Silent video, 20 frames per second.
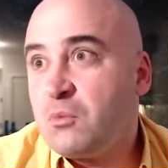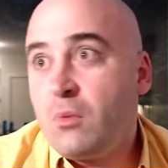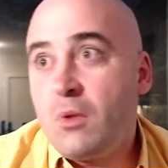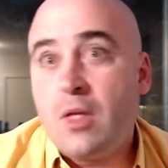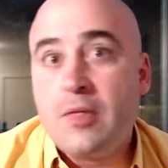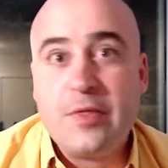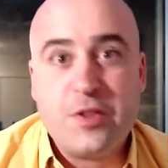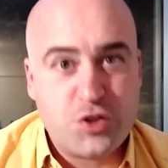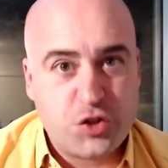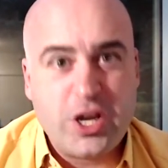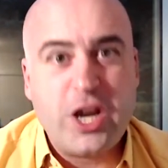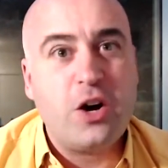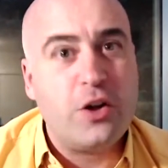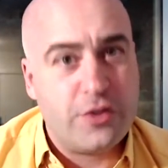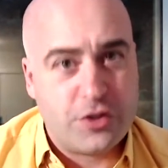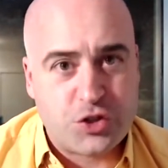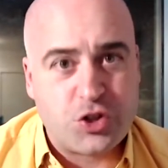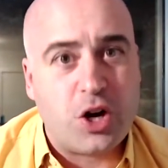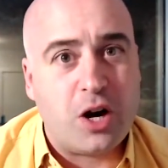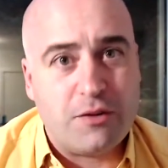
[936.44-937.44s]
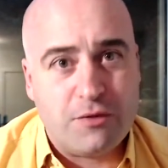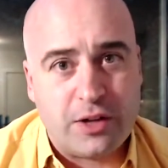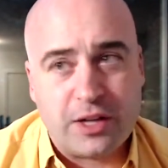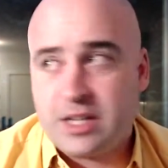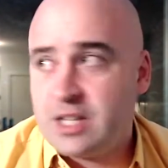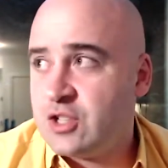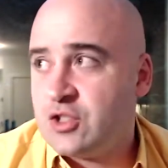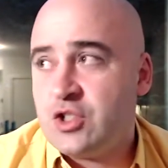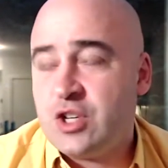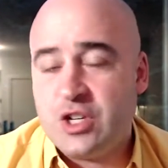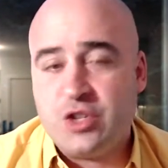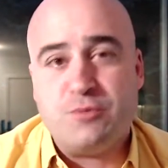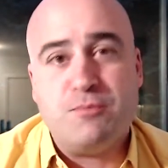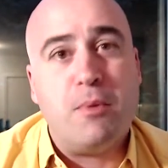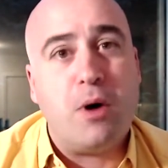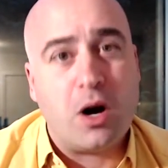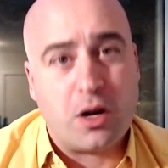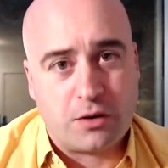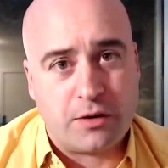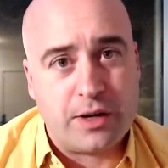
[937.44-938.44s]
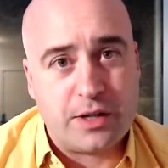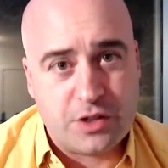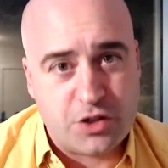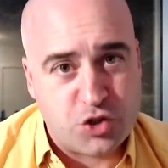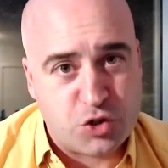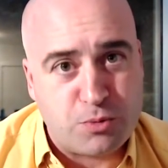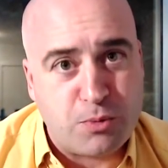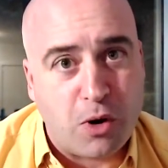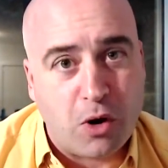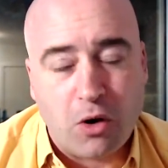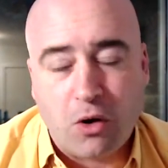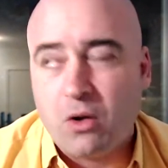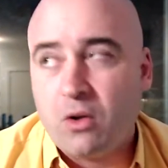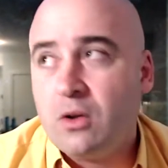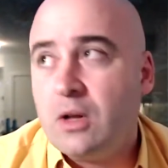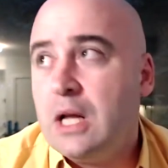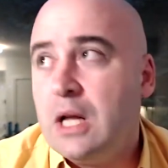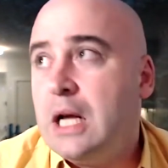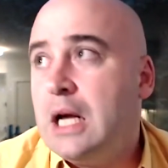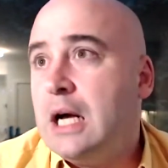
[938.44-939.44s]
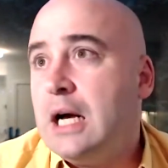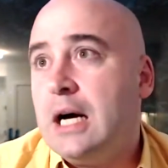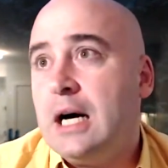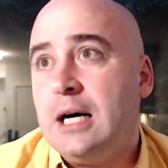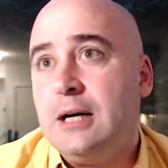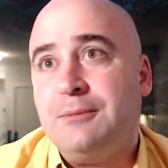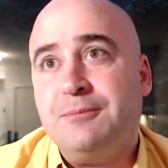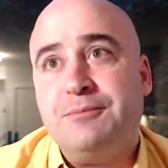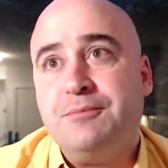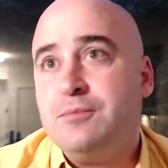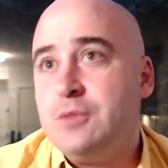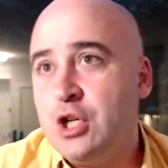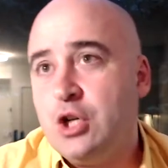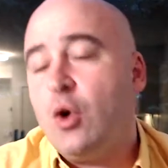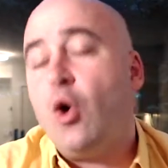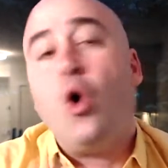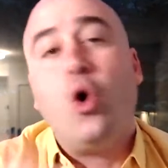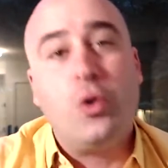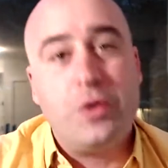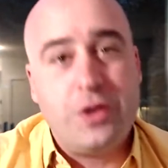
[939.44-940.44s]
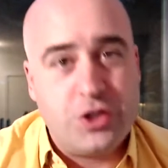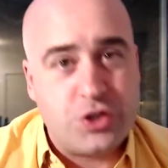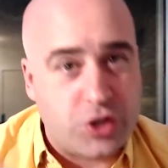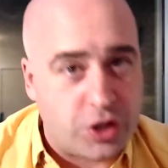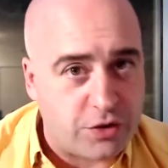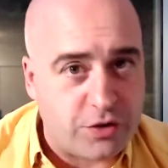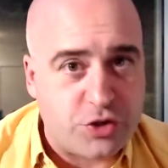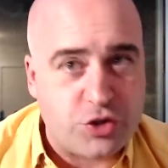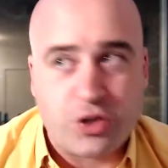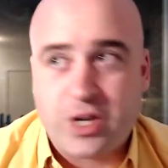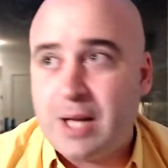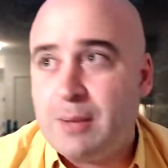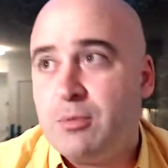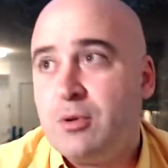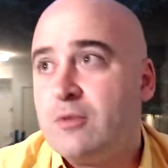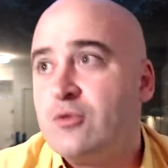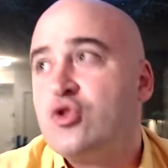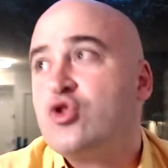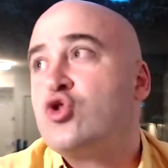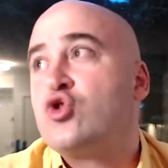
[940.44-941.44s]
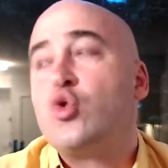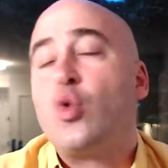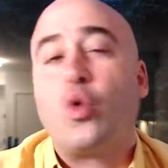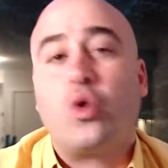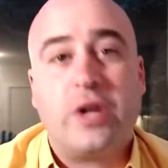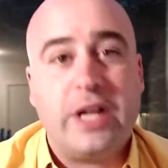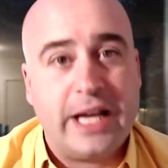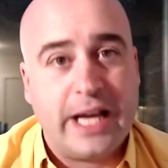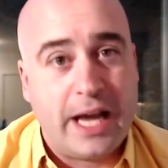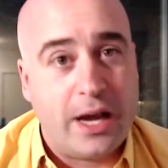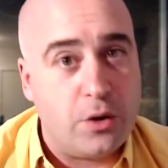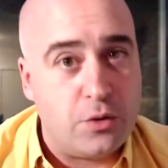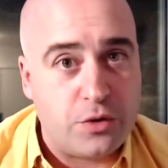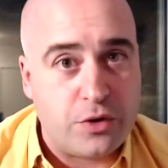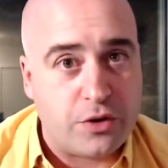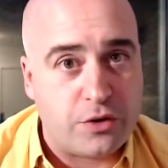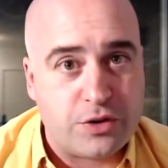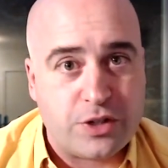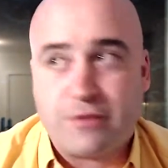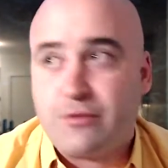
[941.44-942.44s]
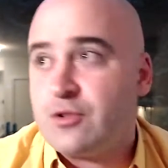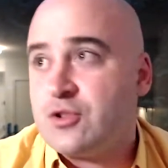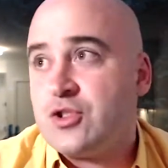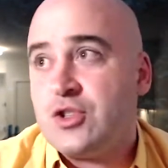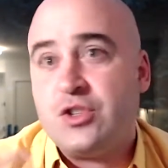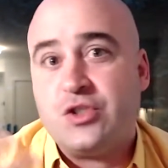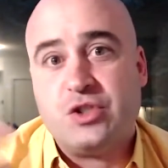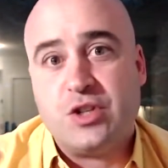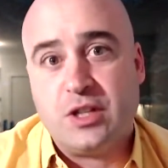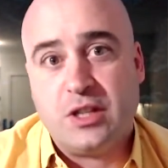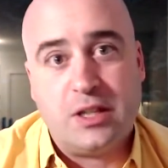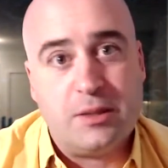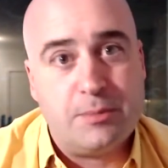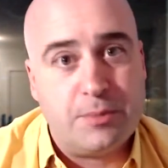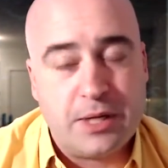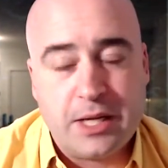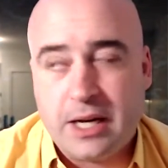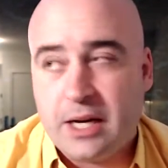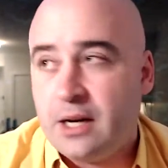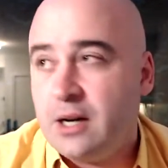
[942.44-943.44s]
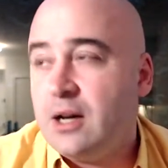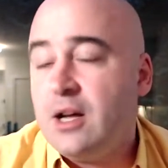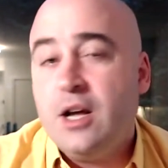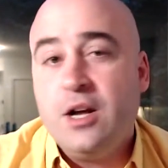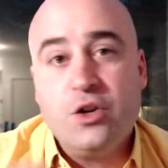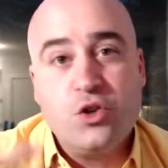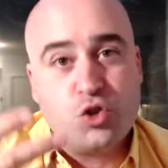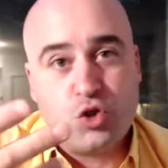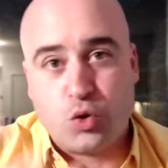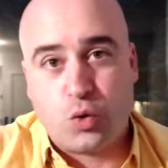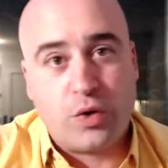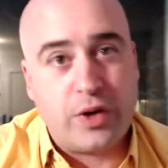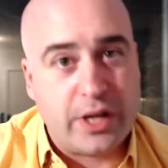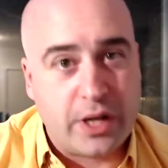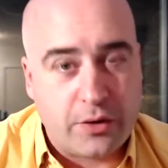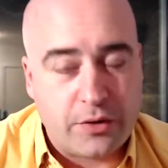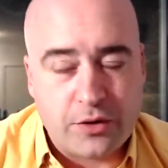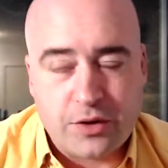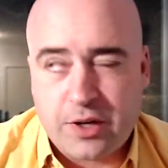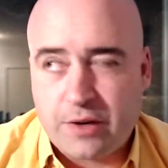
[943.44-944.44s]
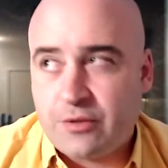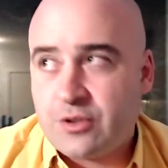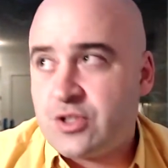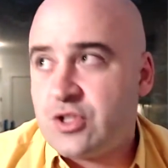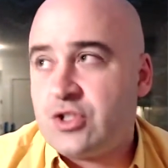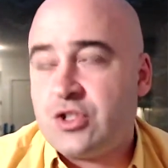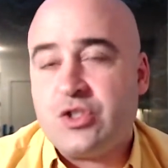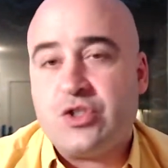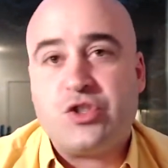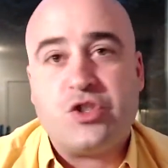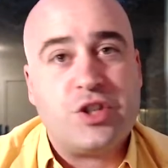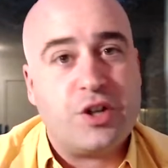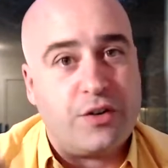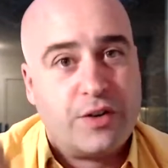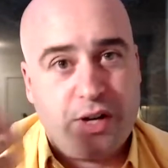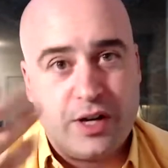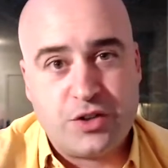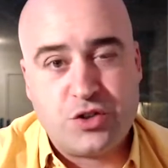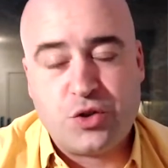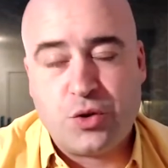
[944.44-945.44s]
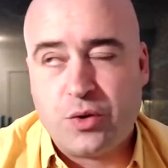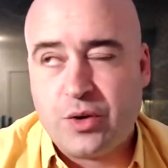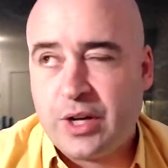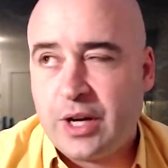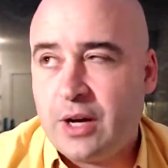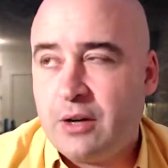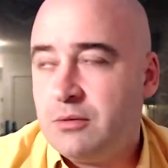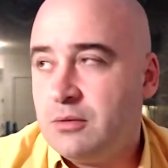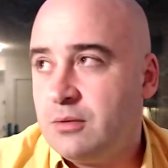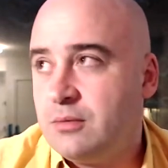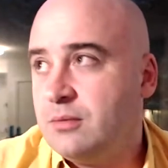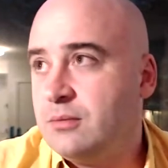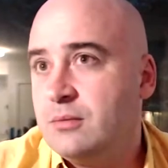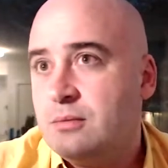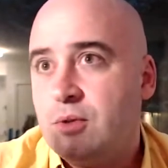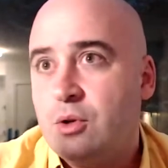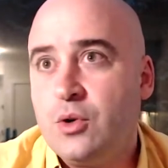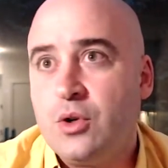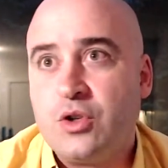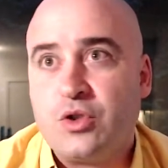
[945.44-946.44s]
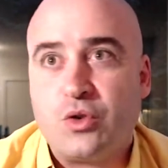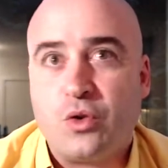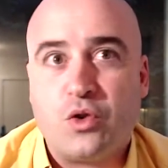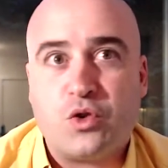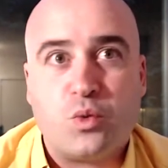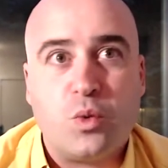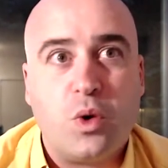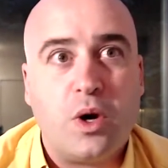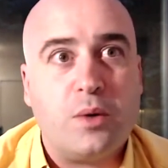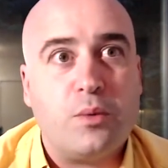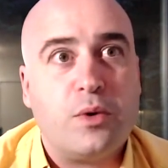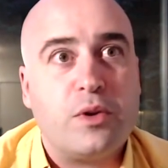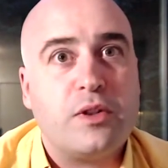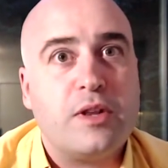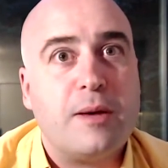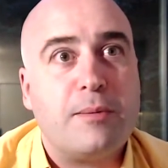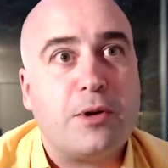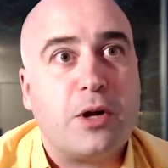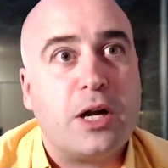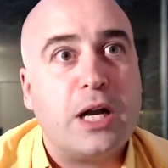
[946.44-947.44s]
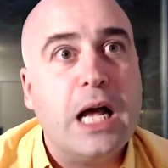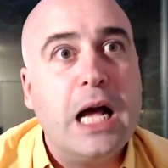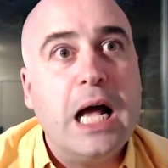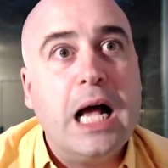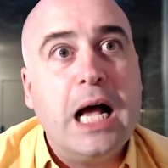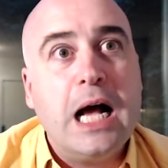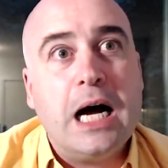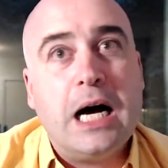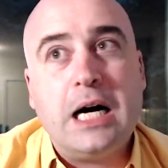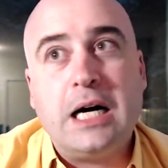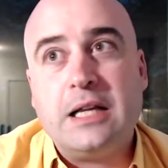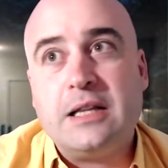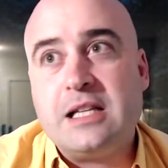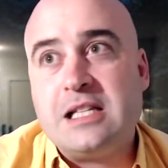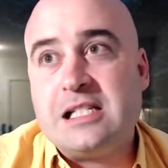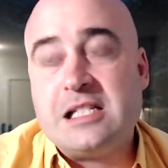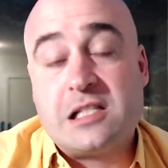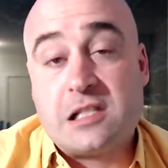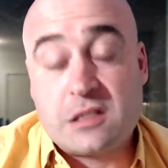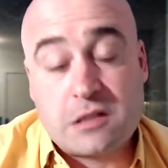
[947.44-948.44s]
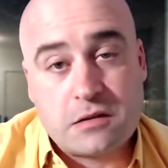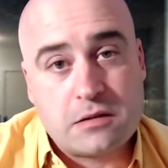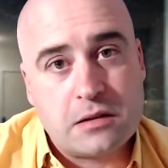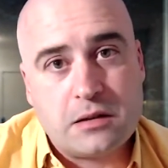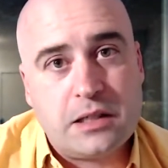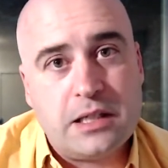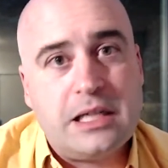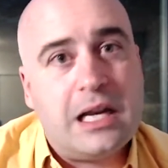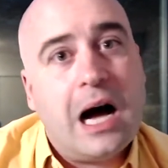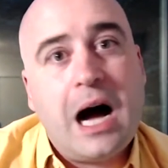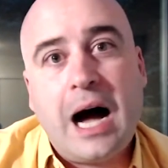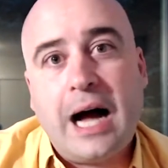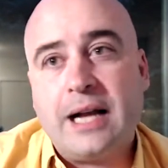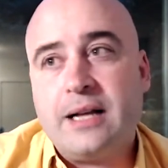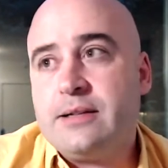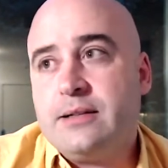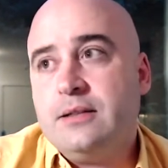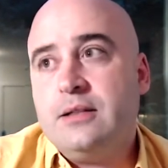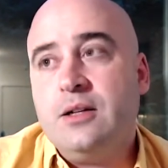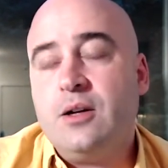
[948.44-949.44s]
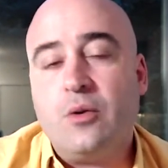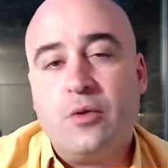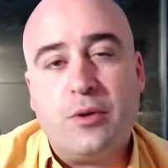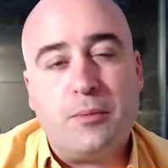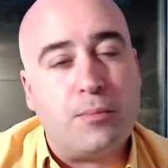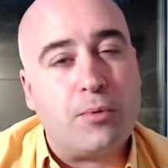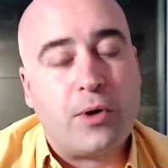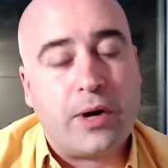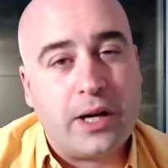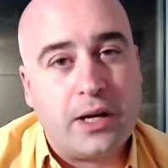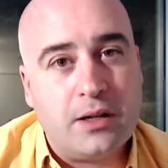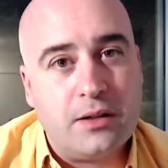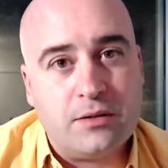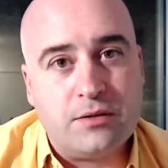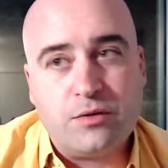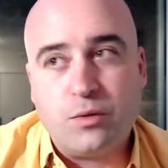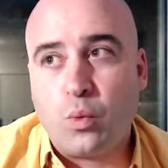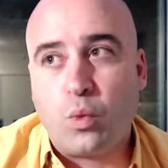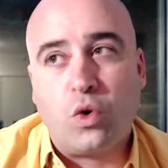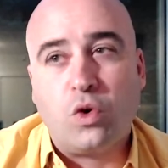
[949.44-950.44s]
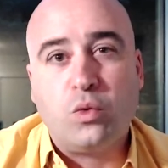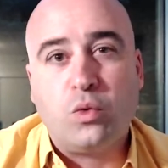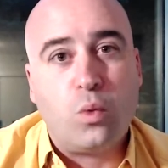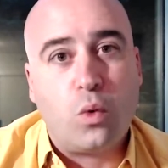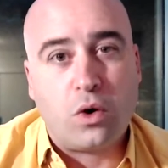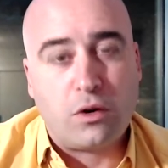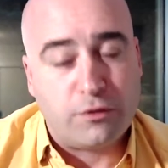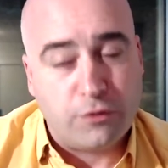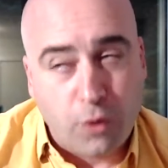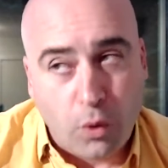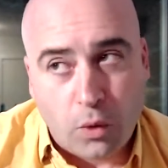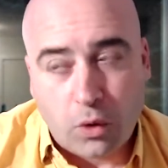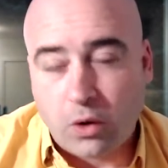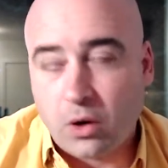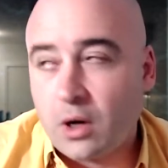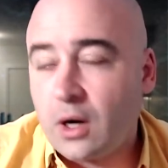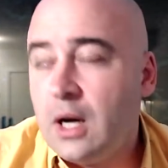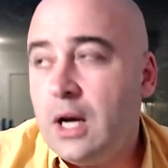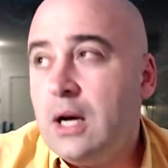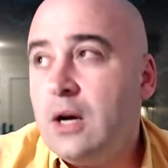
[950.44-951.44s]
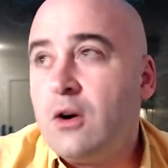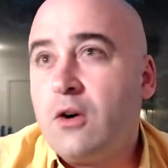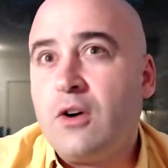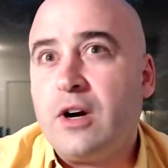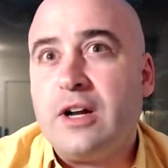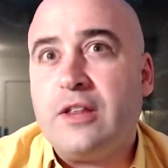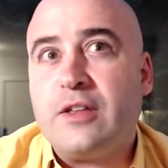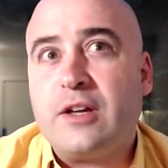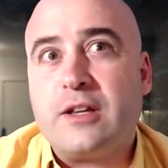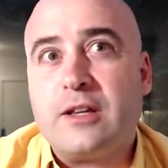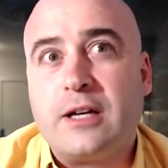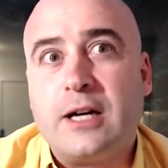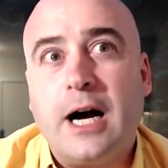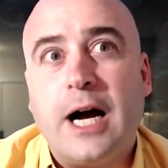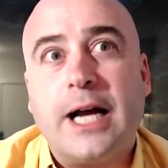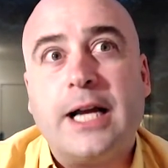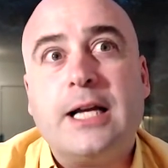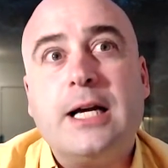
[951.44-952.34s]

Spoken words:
the scale of this conflict is moderate to small. All these countries are capable of sorting out their differences in Libya, sorting out their differences in Syria, sorting out who controls what with Lebanon. This is certainly not, the brink of World War IV or anything of the kind.